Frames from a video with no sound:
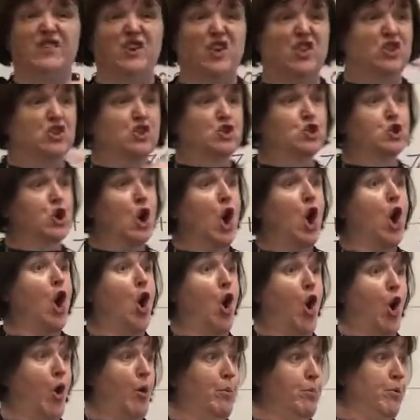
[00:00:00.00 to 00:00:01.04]
of at the
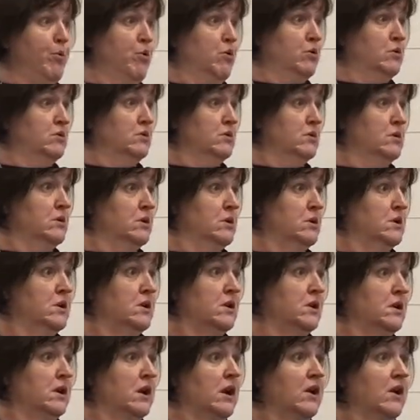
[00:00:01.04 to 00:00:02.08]
top.
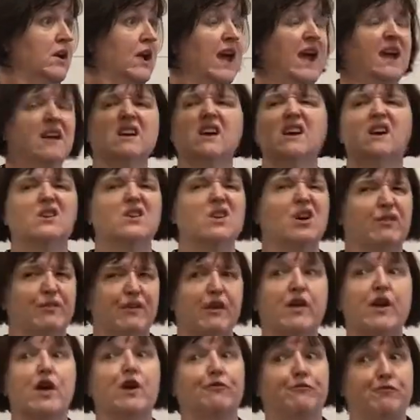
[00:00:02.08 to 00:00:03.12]
Okay? Not
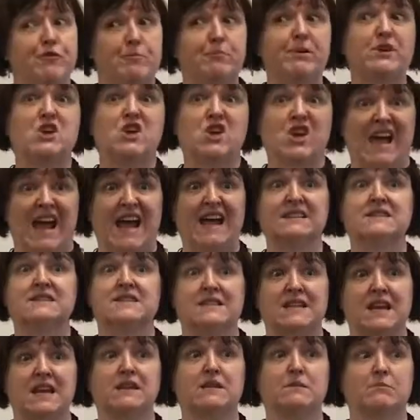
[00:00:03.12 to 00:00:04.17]
very often, but you can
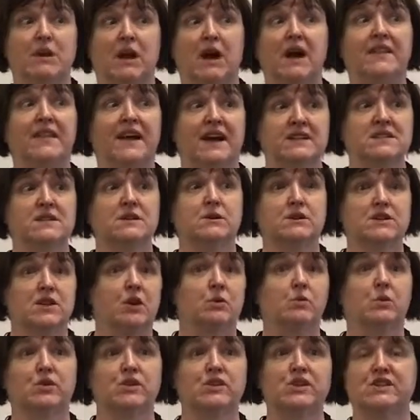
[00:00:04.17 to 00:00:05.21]
see them like that, so I
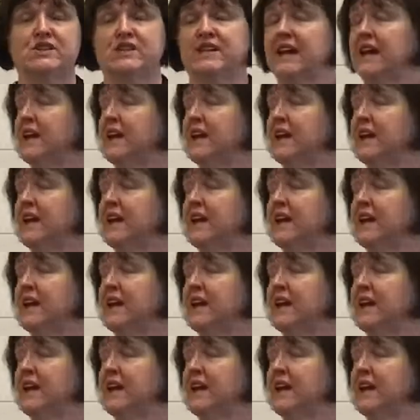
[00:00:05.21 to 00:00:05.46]
don't want you to